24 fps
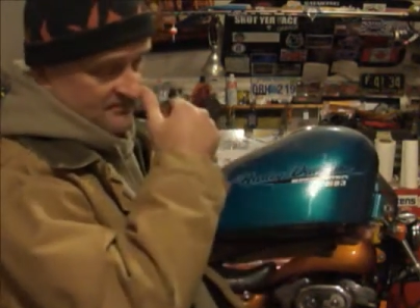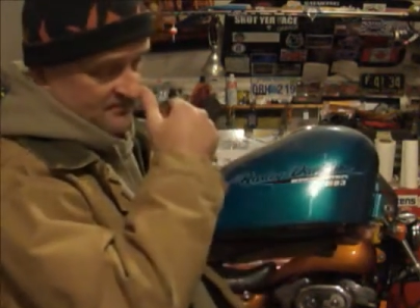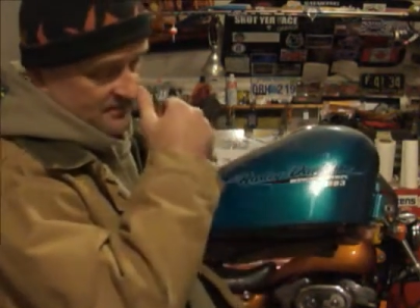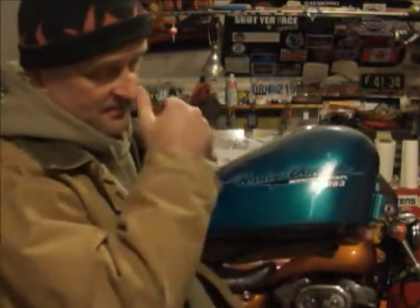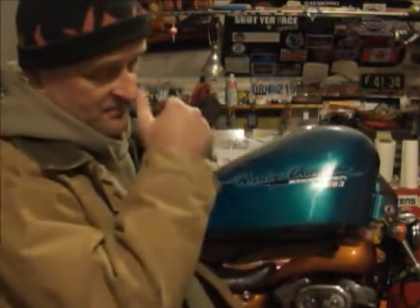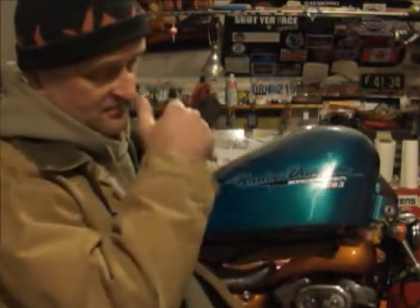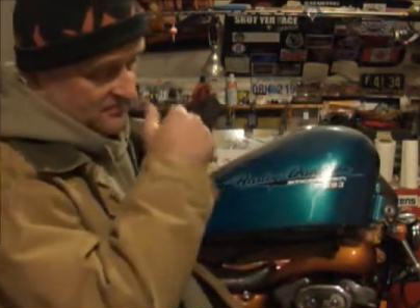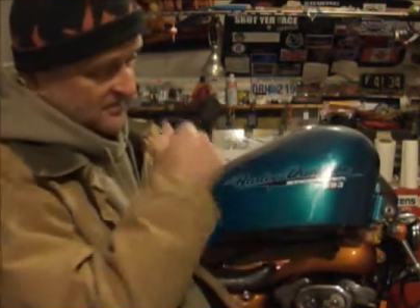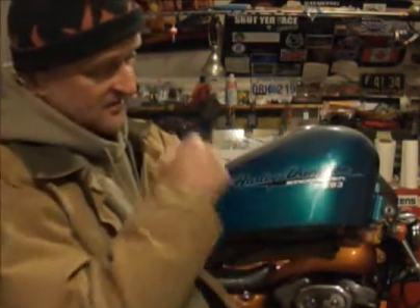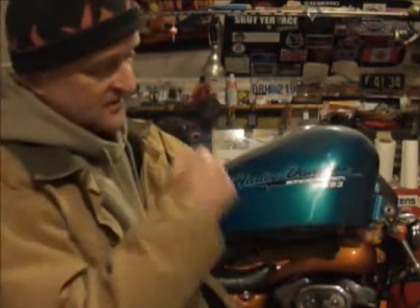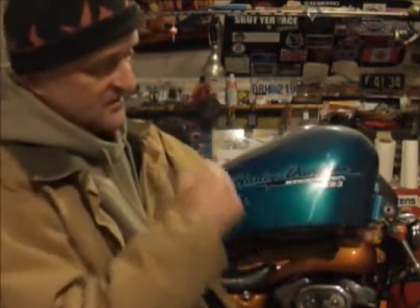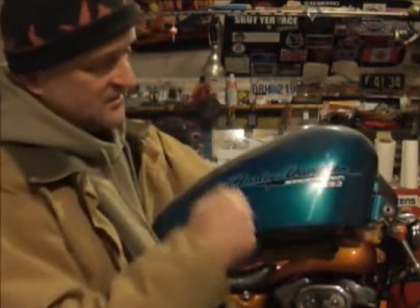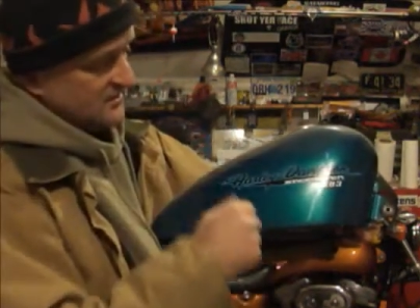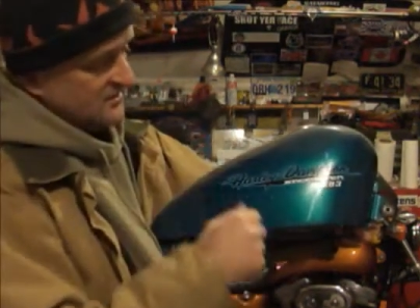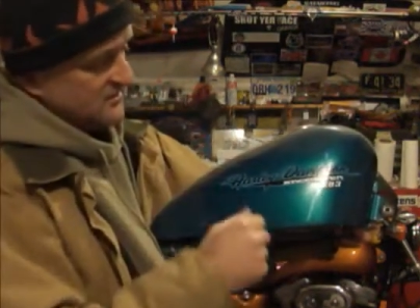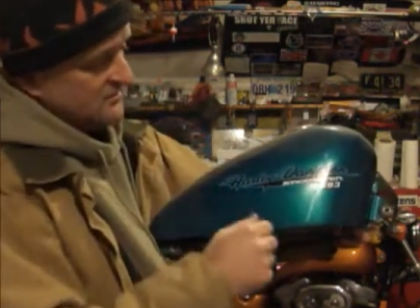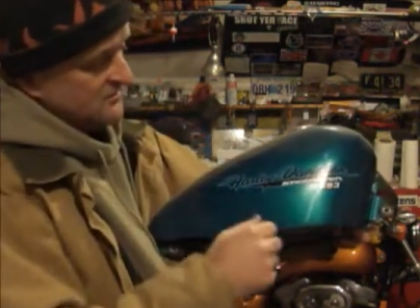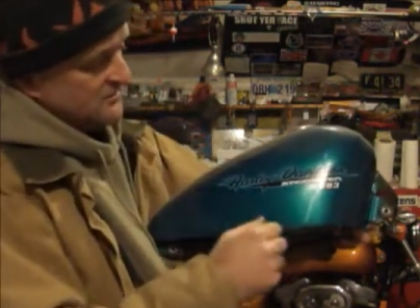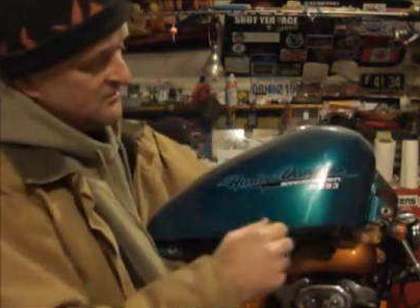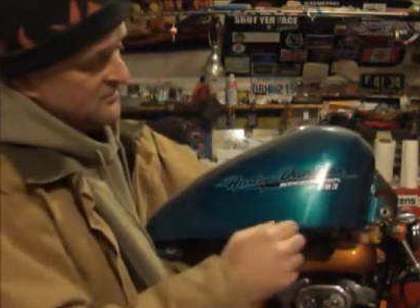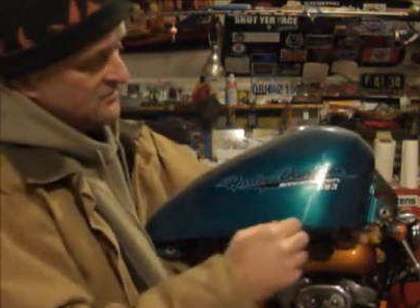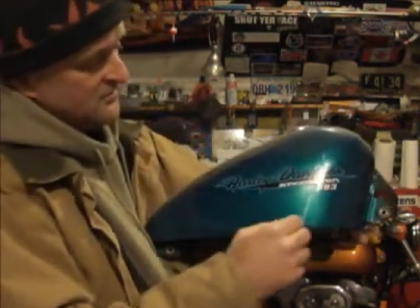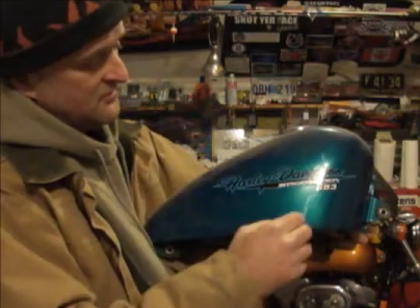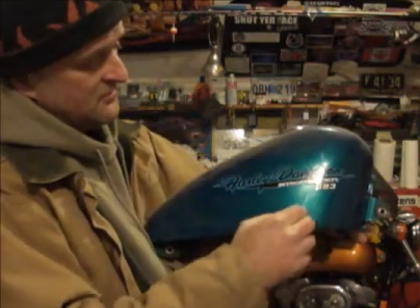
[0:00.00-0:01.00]
But
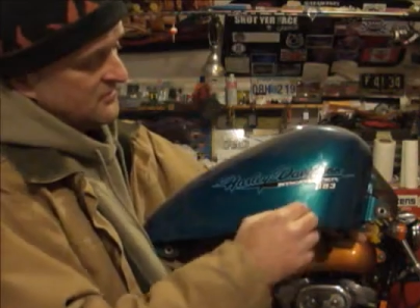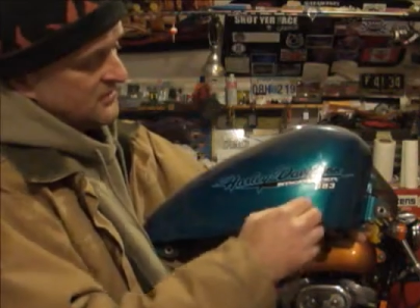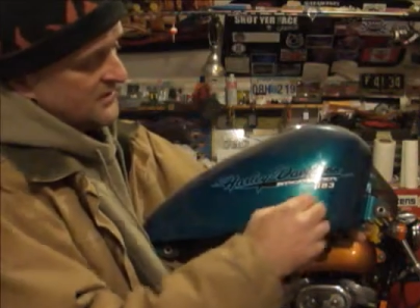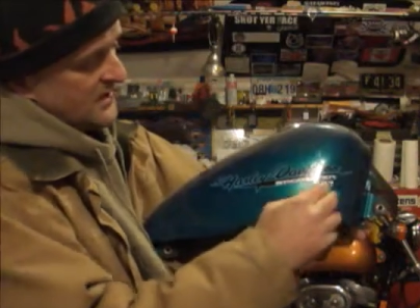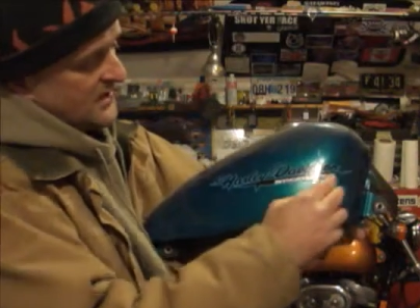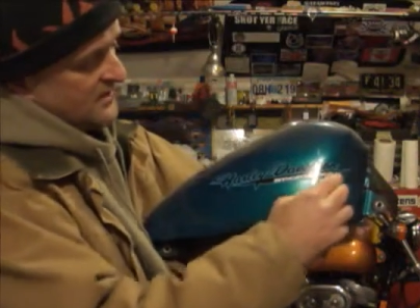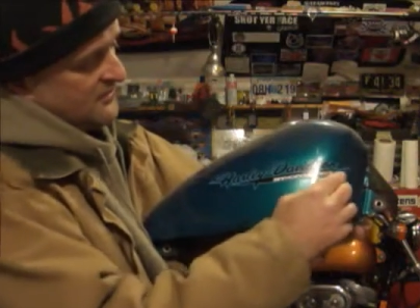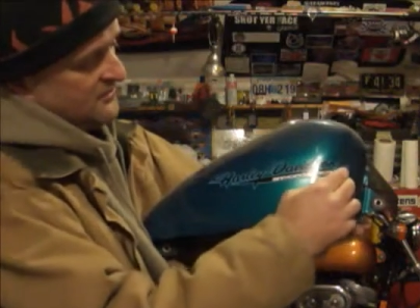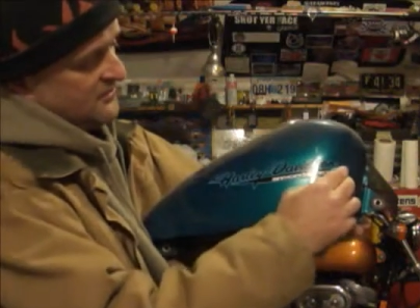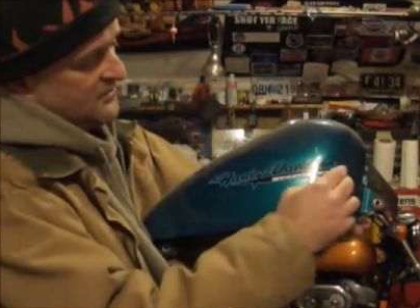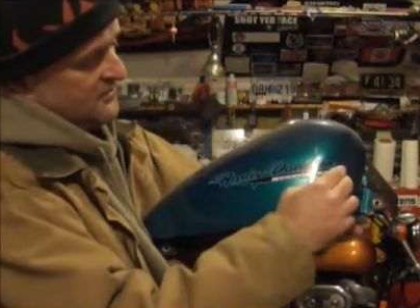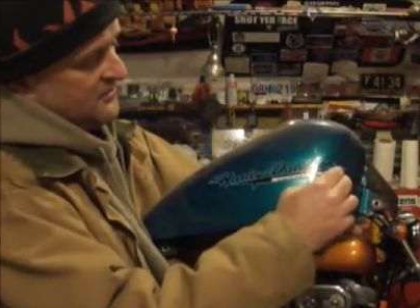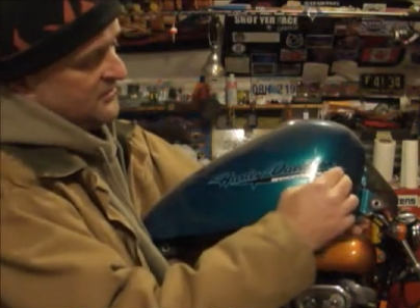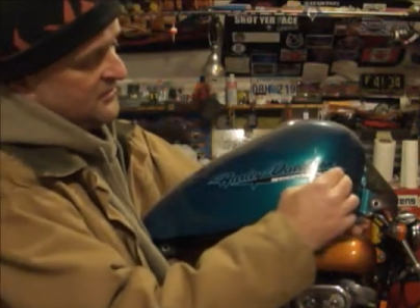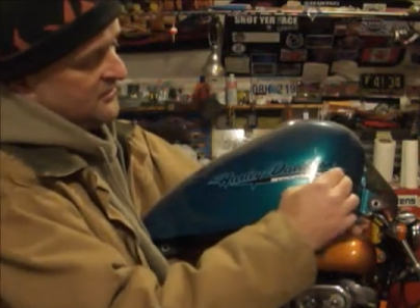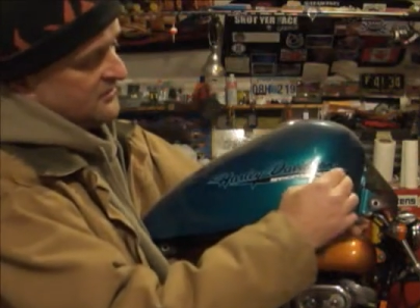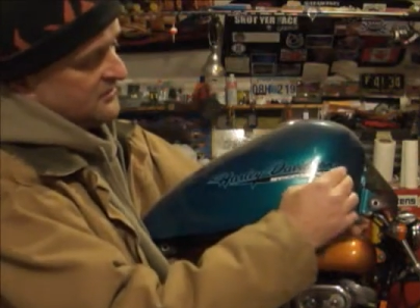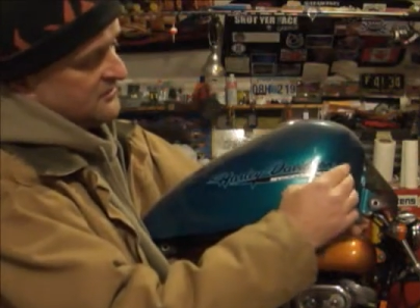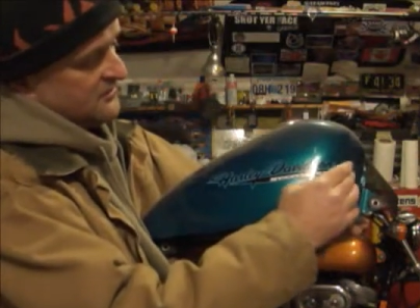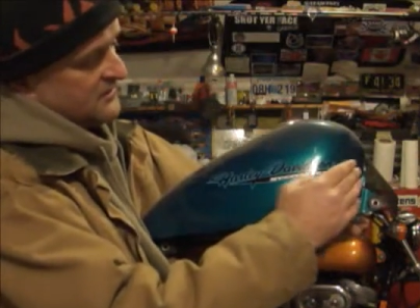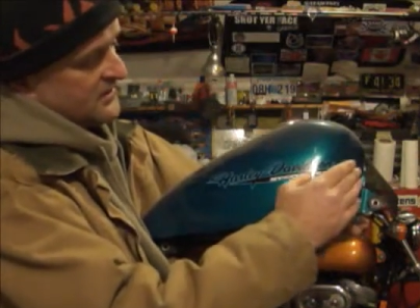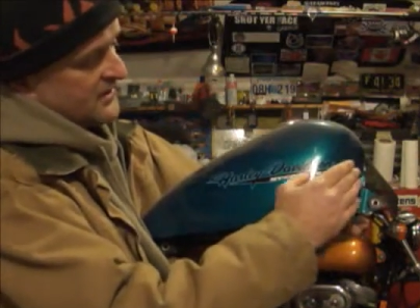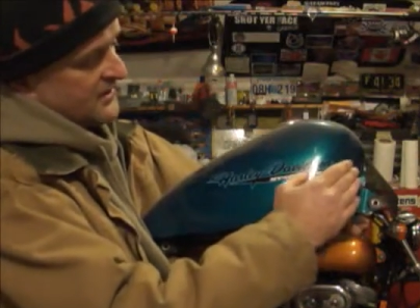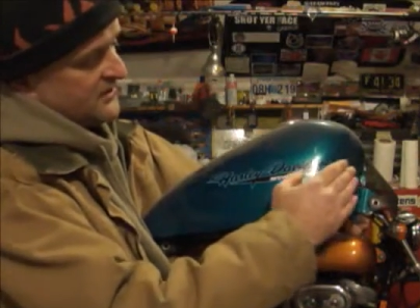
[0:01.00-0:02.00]
what I would
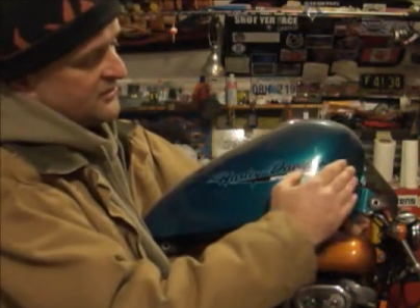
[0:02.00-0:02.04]
do,